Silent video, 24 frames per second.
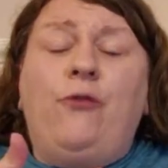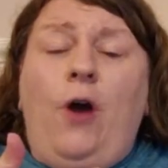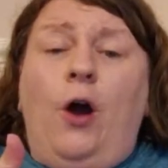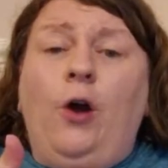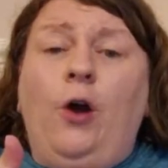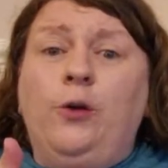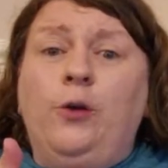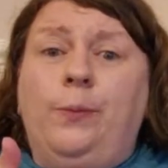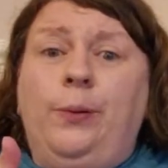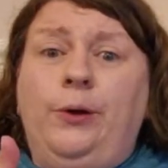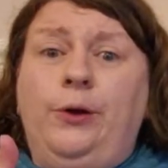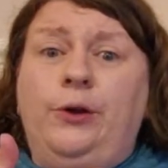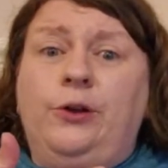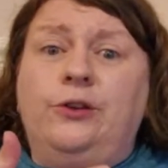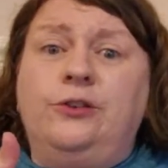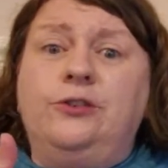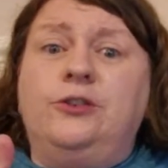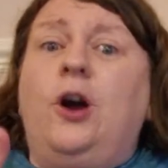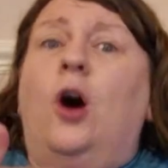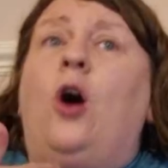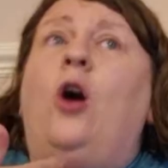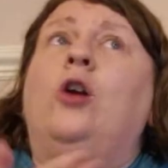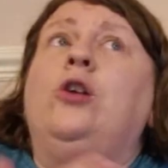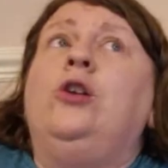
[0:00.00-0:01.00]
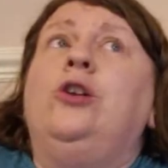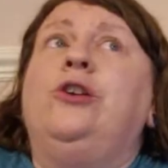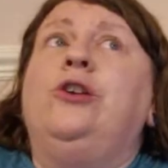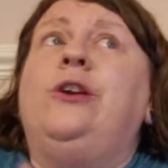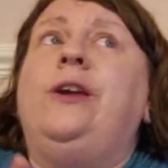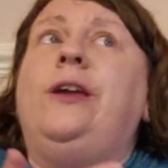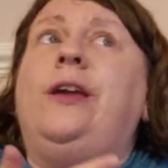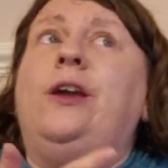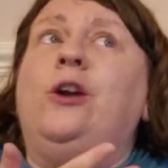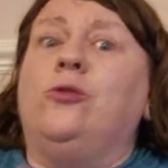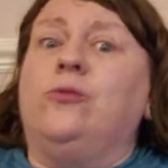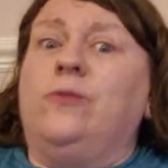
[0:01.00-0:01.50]
opened are
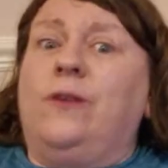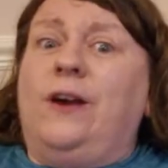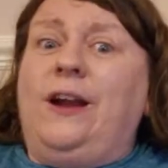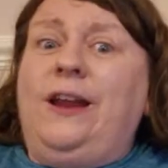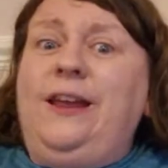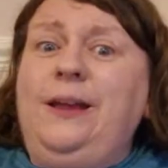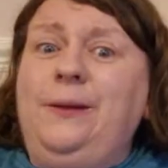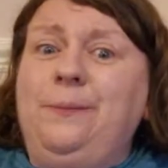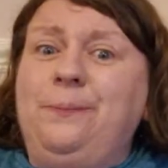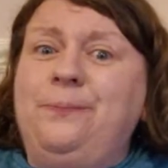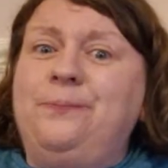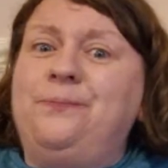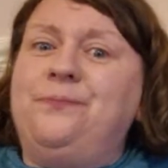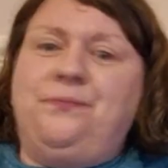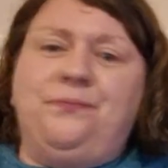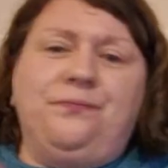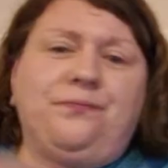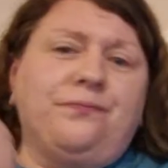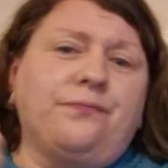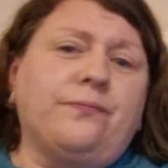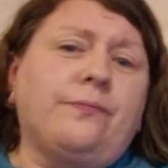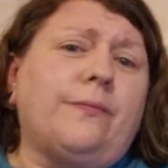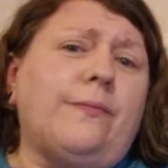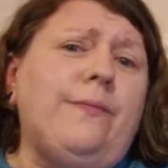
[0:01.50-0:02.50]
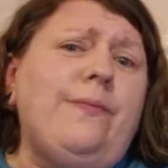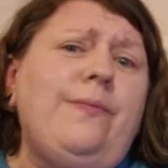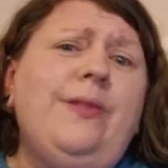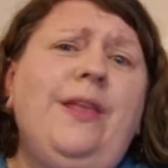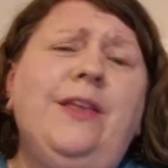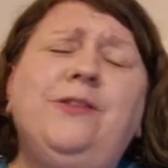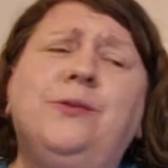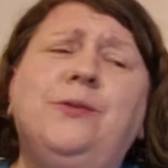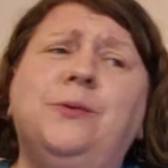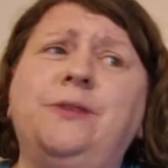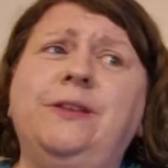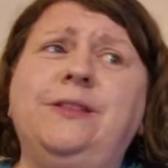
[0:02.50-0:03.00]
looking great.
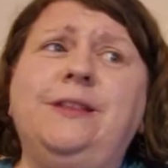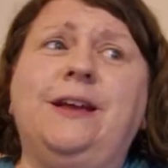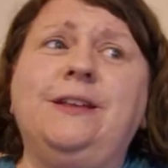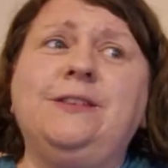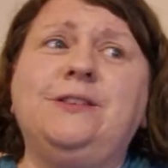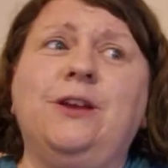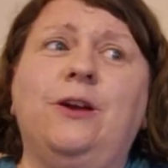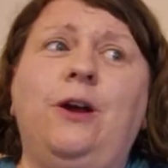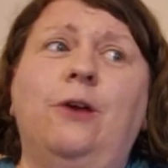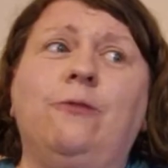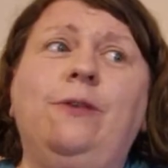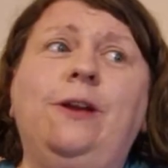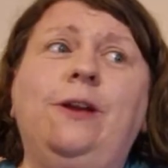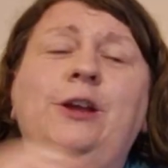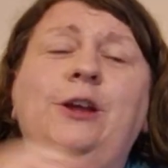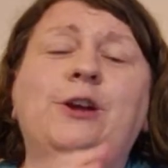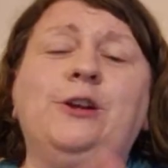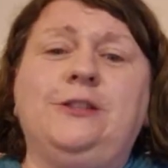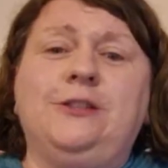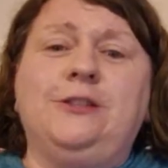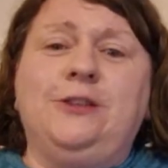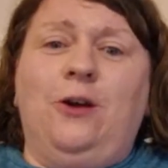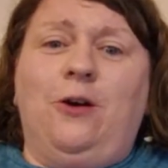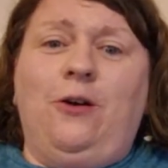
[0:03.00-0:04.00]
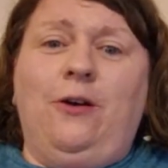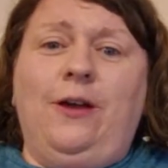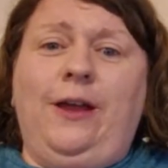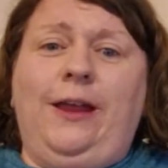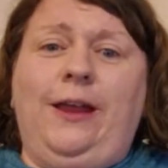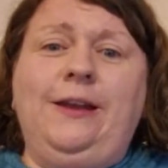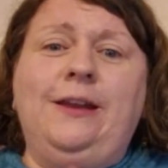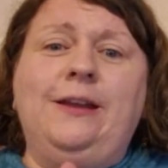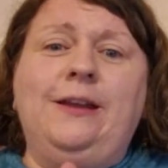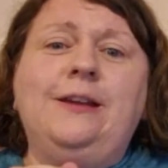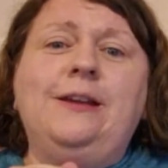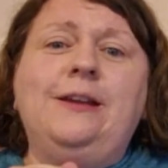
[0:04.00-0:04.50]
So I think that's a really good sign.